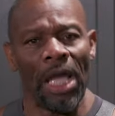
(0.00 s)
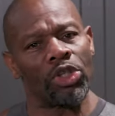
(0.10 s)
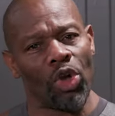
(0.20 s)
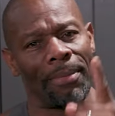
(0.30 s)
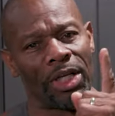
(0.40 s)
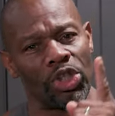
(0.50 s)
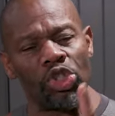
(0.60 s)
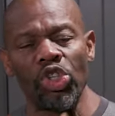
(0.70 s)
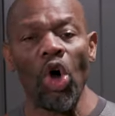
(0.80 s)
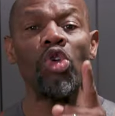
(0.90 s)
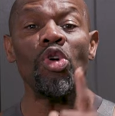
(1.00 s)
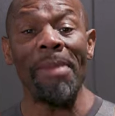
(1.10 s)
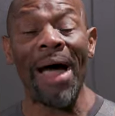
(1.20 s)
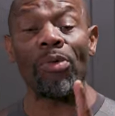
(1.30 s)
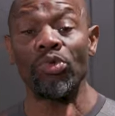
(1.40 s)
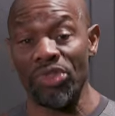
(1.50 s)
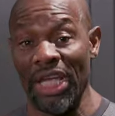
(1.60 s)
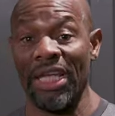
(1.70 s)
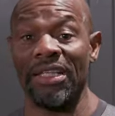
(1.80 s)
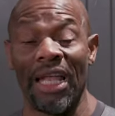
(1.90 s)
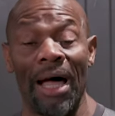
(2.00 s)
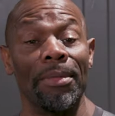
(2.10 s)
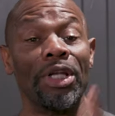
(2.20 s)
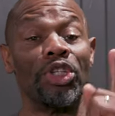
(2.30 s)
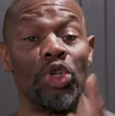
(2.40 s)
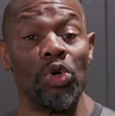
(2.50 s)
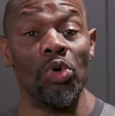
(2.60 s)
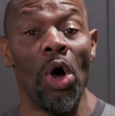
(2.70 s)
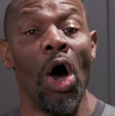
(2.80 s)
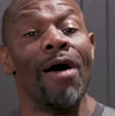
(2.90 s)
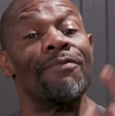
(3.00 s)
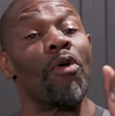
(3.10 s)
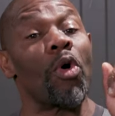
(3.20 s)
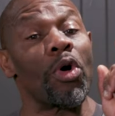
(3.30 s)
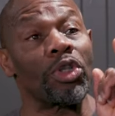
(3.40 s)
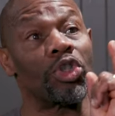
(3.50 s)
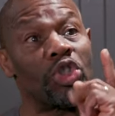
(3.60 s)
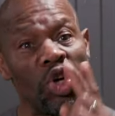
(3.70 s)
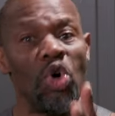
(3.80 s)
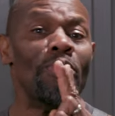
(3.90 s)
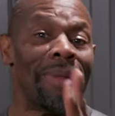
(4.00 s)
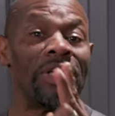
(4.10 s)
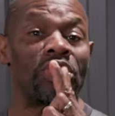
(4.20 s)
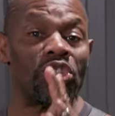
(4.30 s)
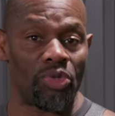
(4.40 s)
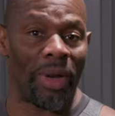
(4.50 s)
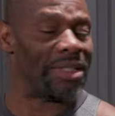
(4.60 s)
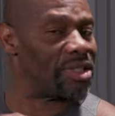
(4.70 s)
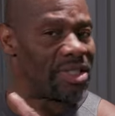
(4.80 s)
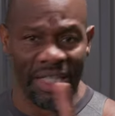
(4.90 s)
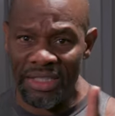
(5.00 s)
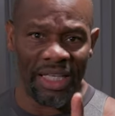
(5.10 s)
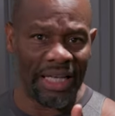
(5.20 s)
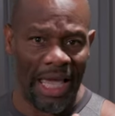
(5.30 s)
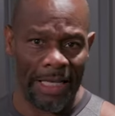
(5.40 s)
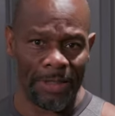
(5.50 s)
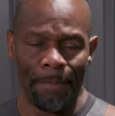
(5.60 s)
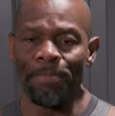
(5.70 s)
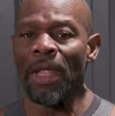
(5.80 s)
So I'm gonna show you my routine that I'm gonna do for 2 months straight, 60 days.